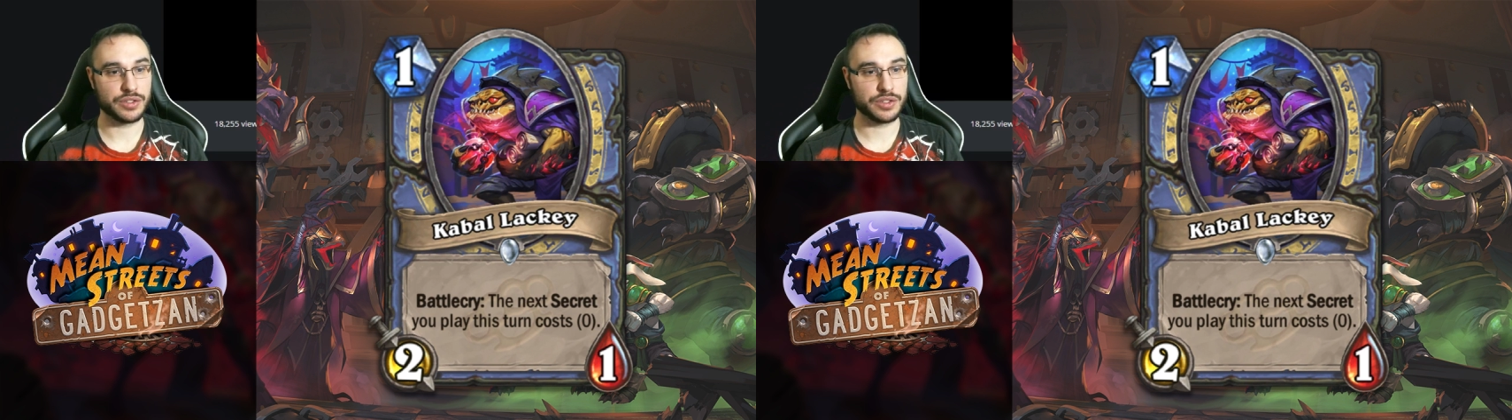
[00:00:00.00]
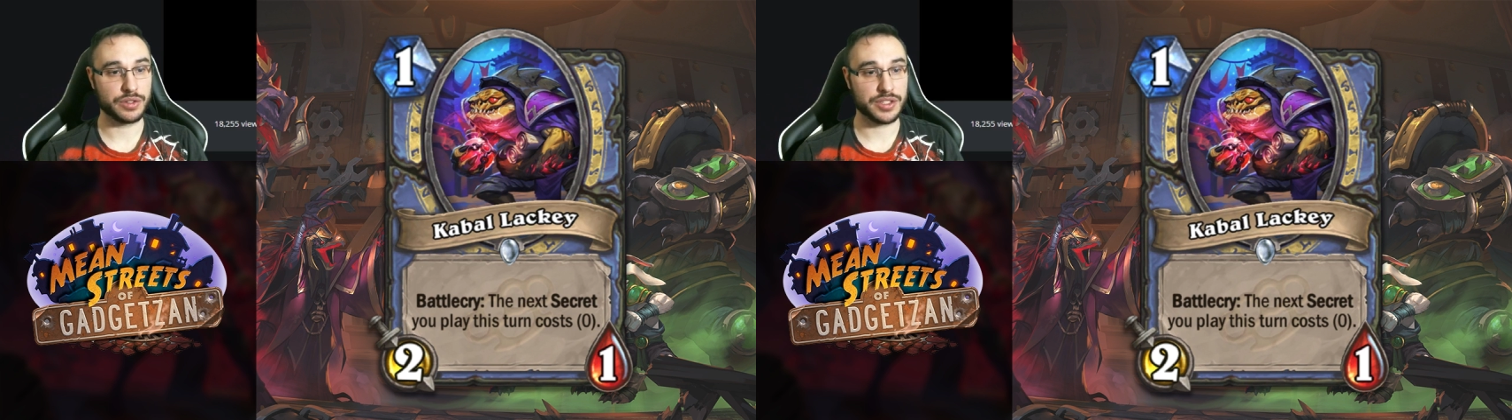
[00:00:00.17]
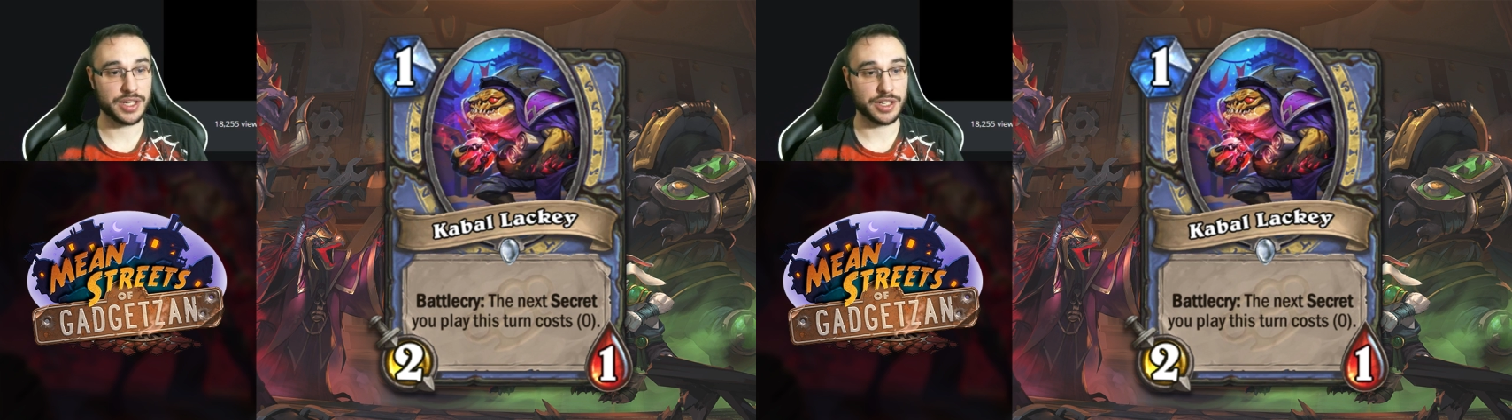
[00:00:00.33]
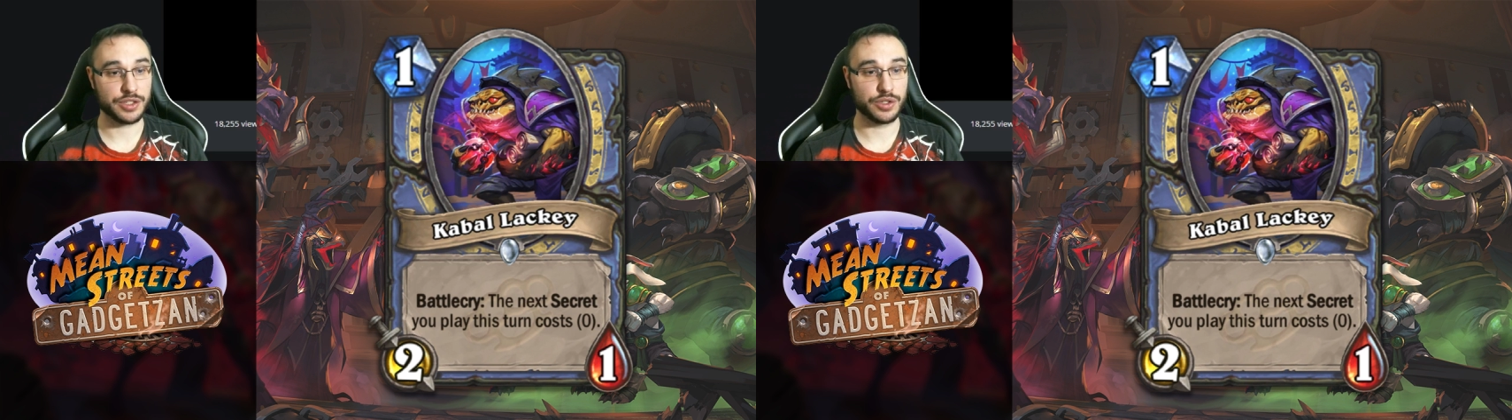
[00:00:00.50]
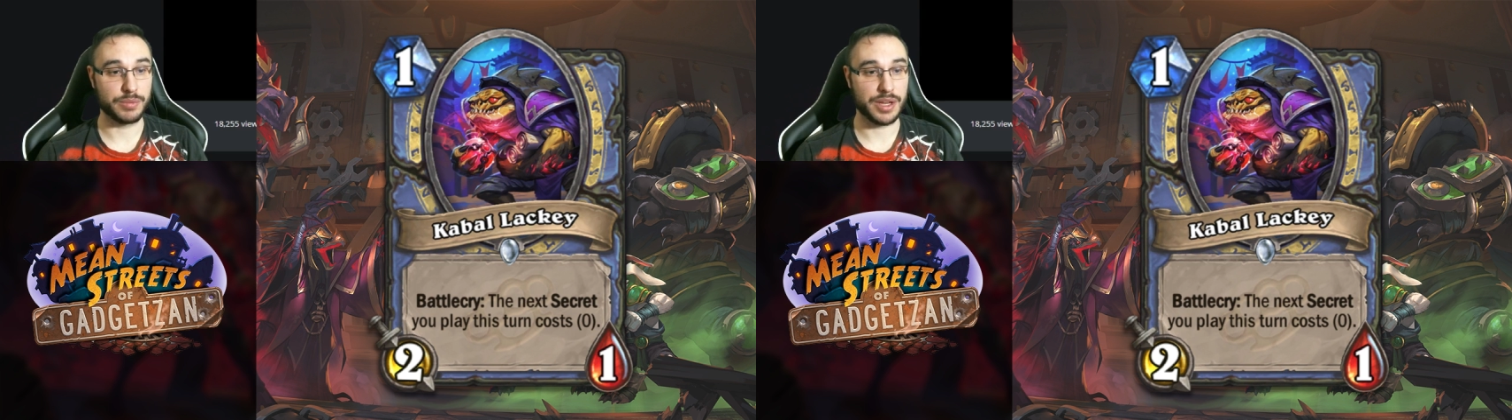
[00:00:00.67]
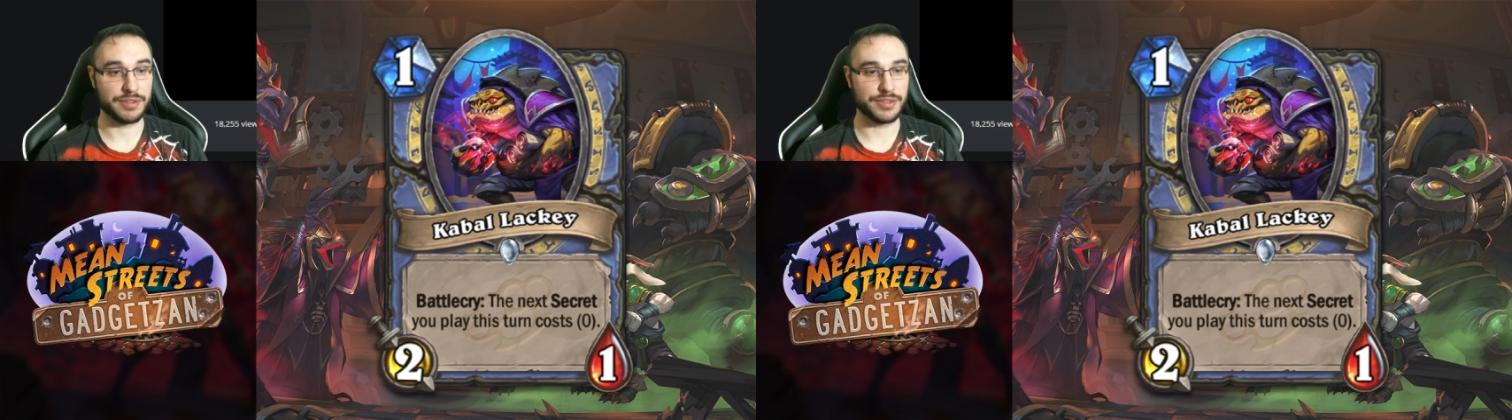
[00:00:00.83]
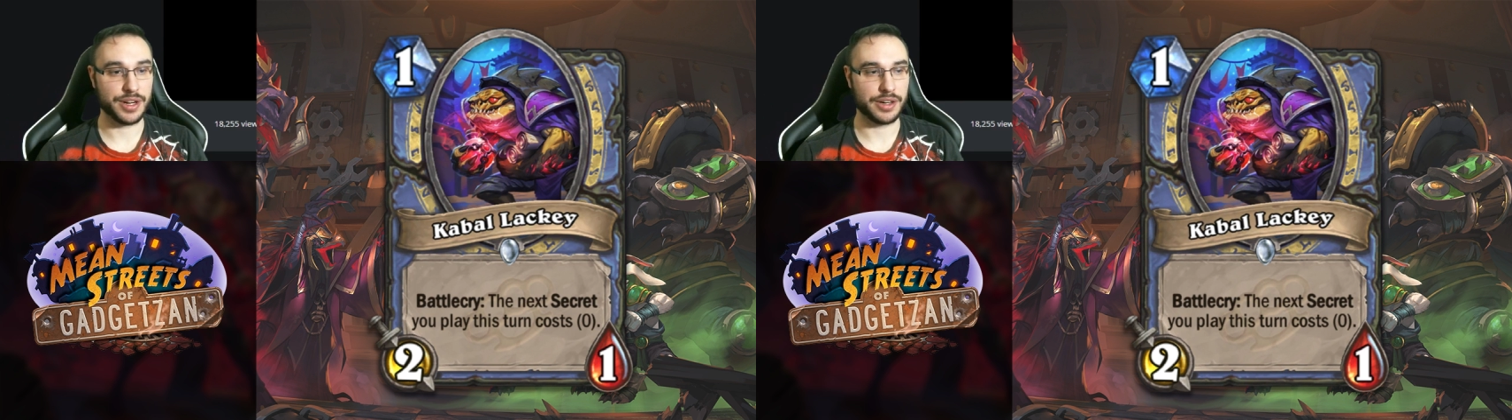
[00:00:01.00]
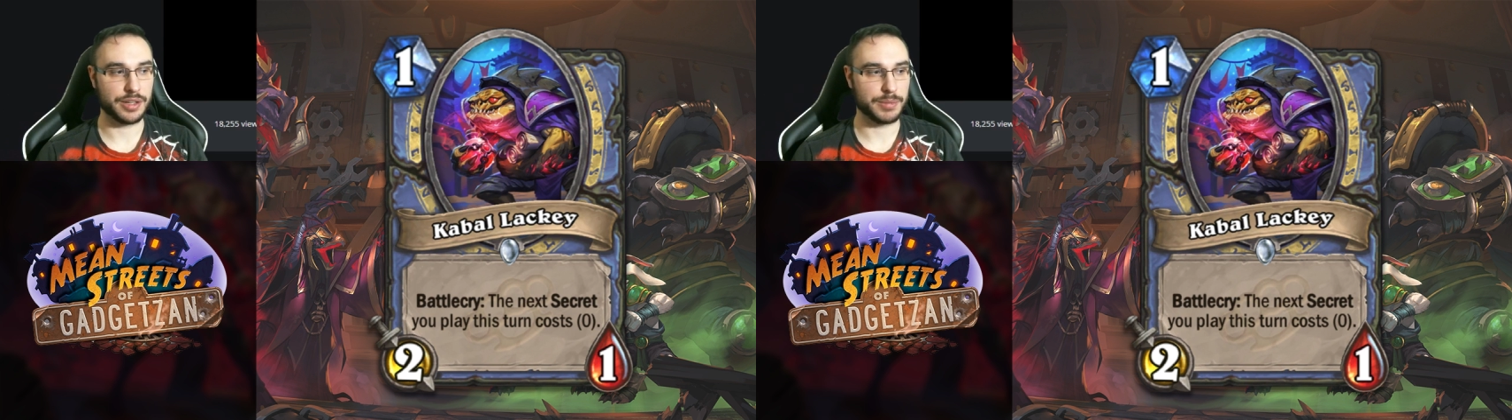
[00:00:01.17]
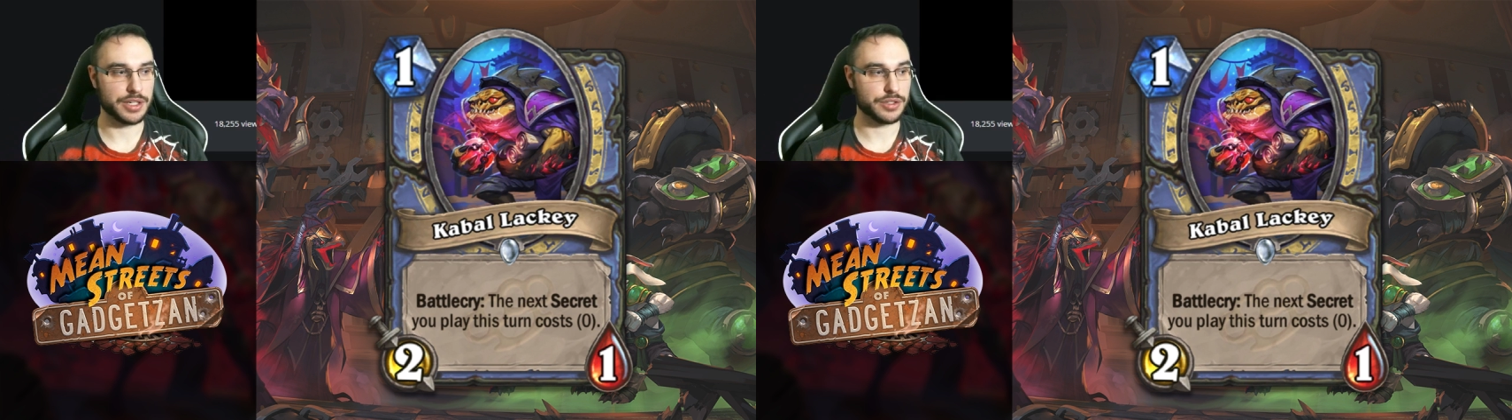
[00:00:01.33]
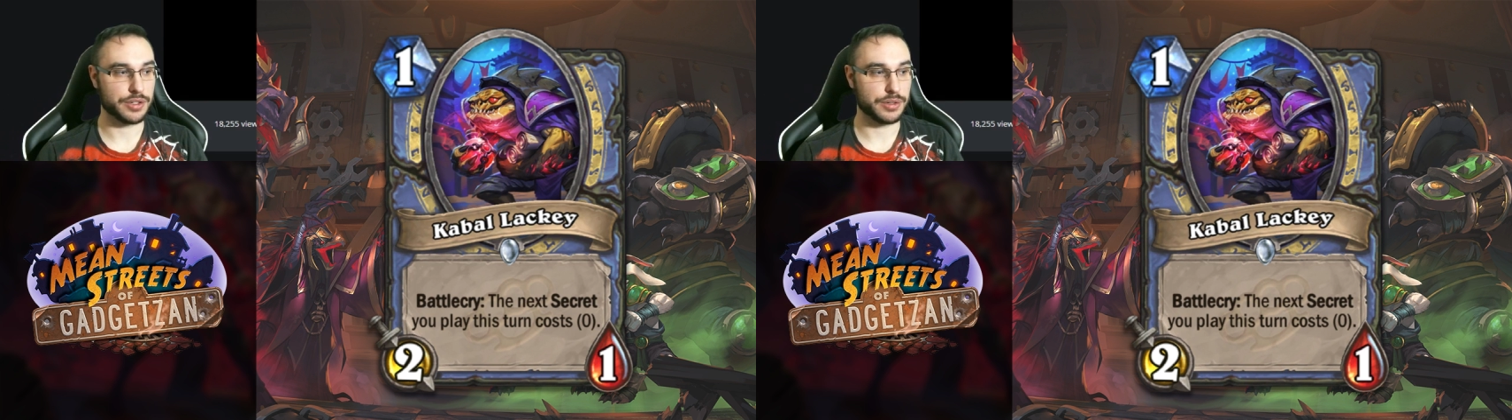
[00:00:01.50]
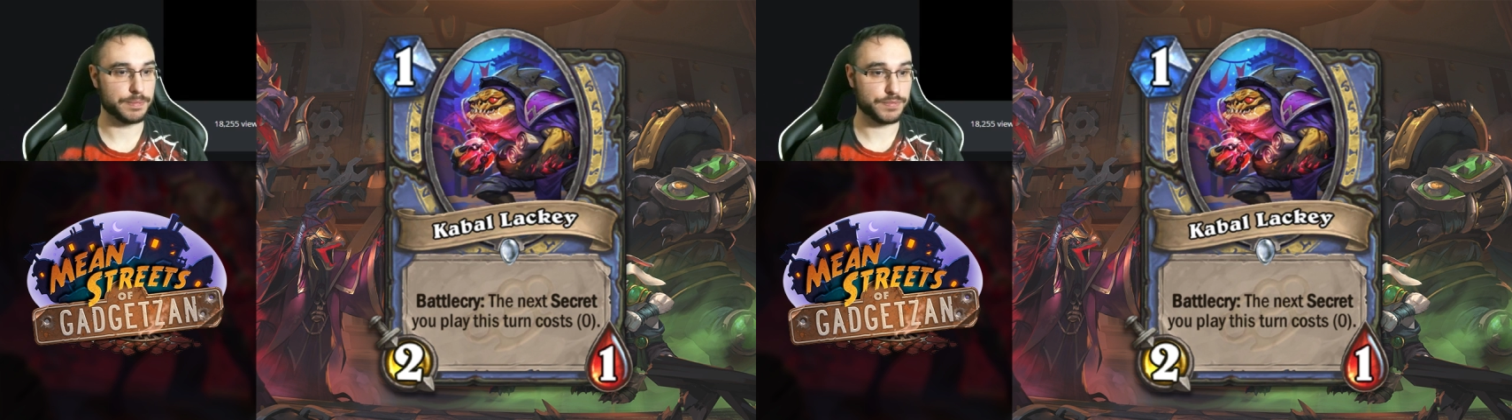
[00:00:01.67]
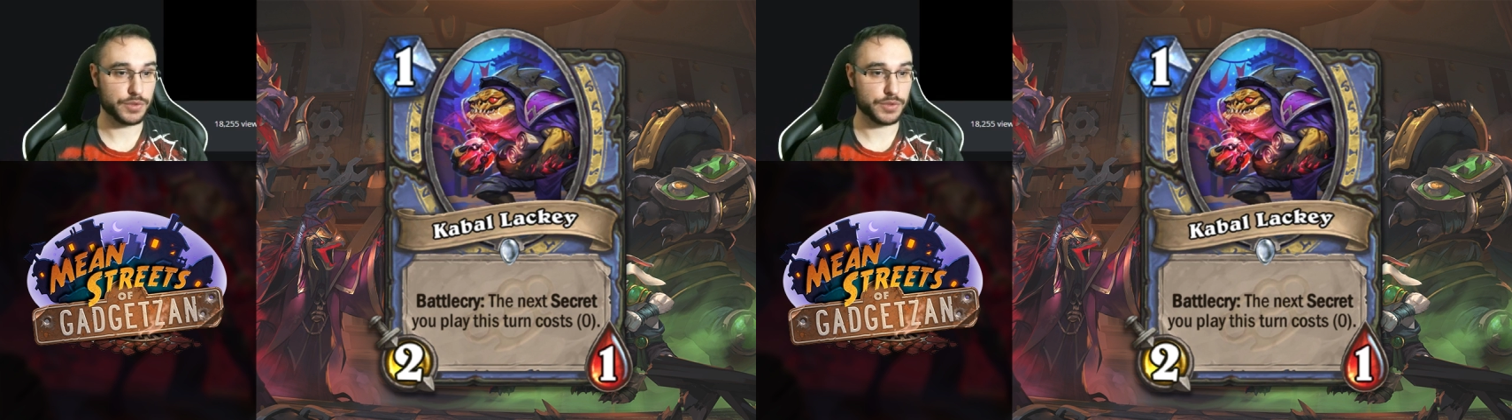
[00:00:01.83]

So it's like a 2 mana fire elemental.